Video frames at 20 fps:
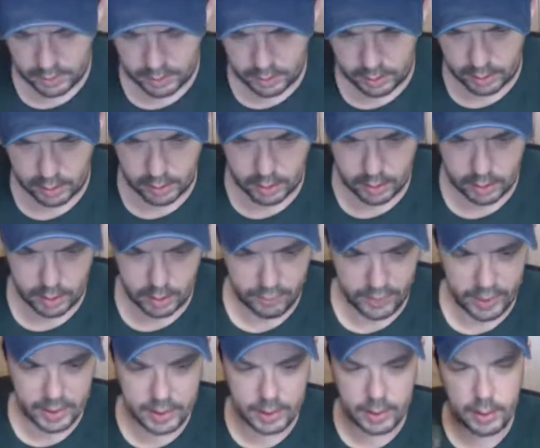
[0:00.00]
And I've
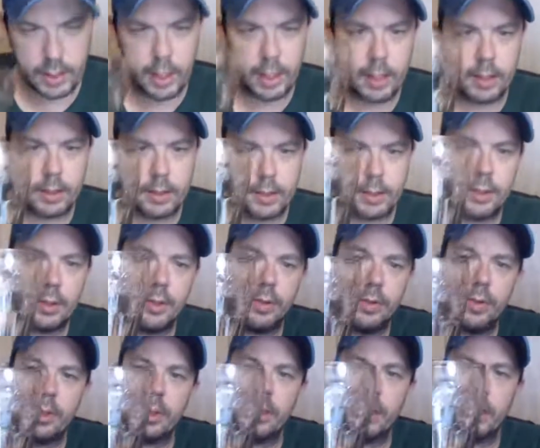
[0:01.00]
actually got
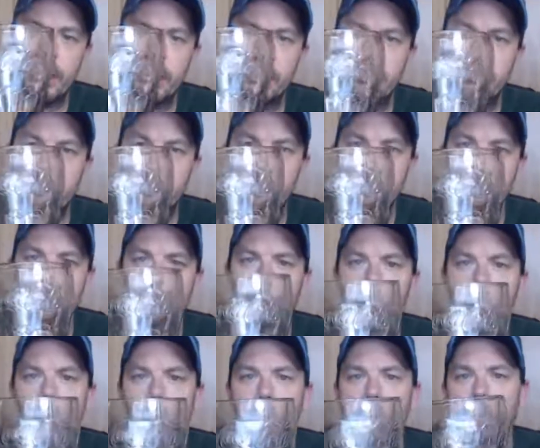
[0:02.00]
two of these.
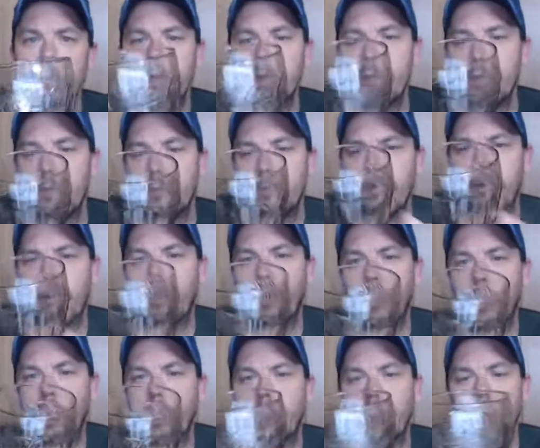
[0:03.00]
They're in
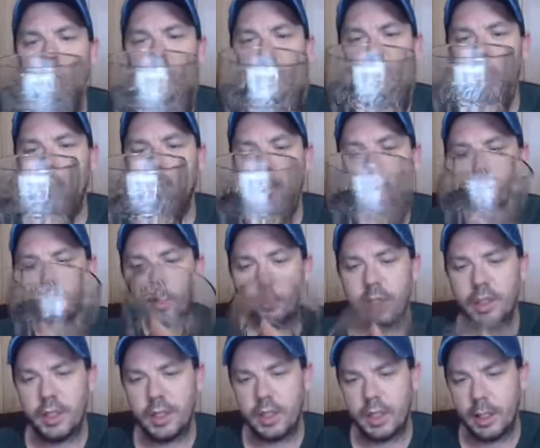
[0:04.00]
really good shape. They're no
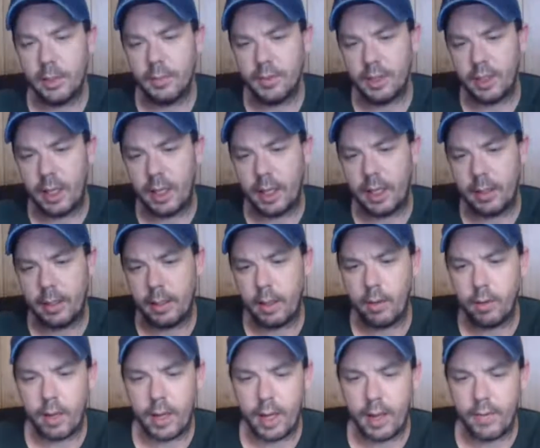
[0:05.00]
chips. I
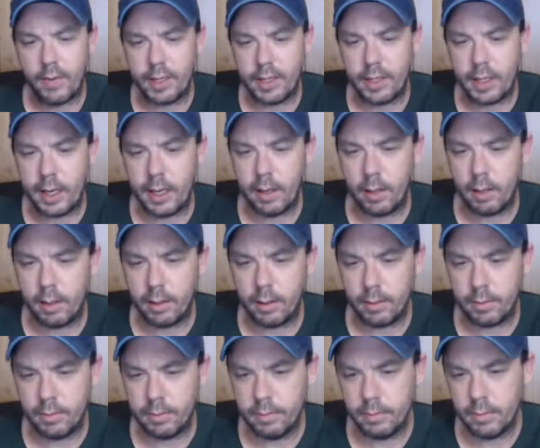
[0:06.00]
don't have a date on
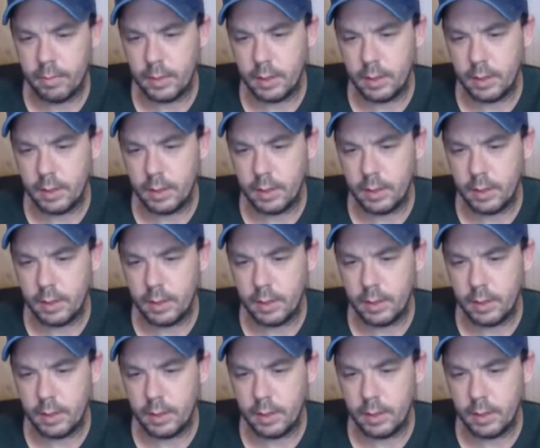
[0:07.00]
them.